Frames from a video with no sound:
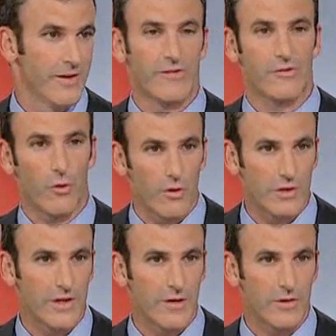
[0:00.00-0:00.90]

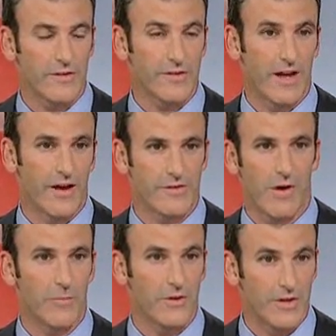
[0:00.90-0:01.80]
Historically, real estate has
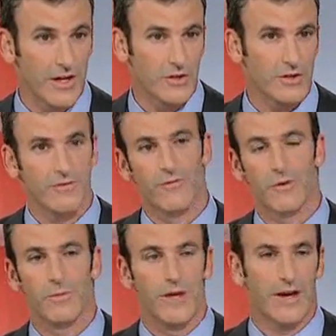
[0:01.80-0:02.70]
a reputation
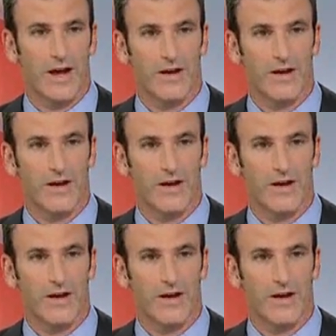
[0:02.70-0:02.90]
for being an